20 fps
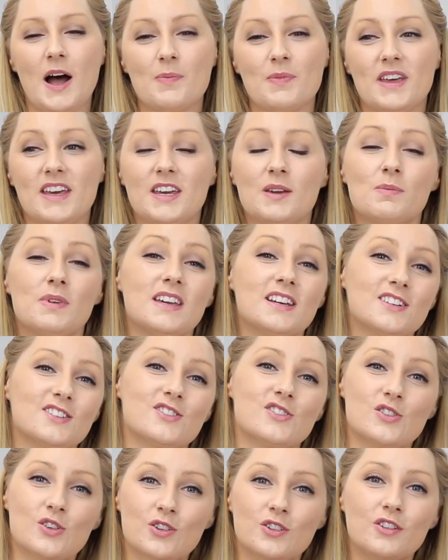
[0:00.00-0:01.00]
it can be
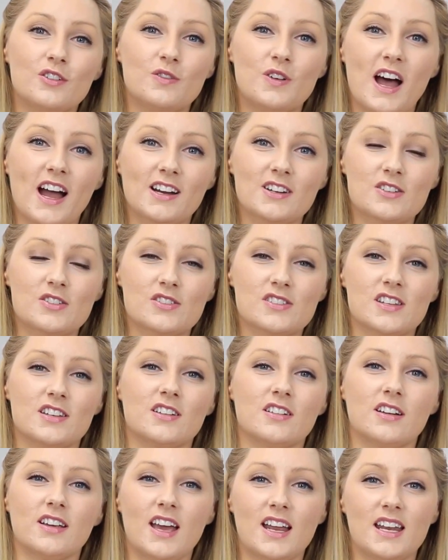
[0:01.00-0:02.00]
external factors that
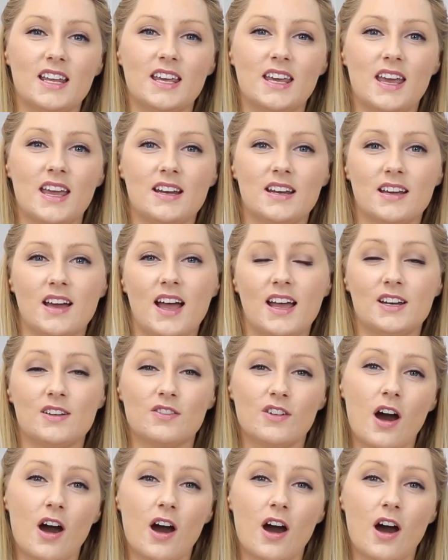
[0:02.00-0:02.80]
are getting in and kind of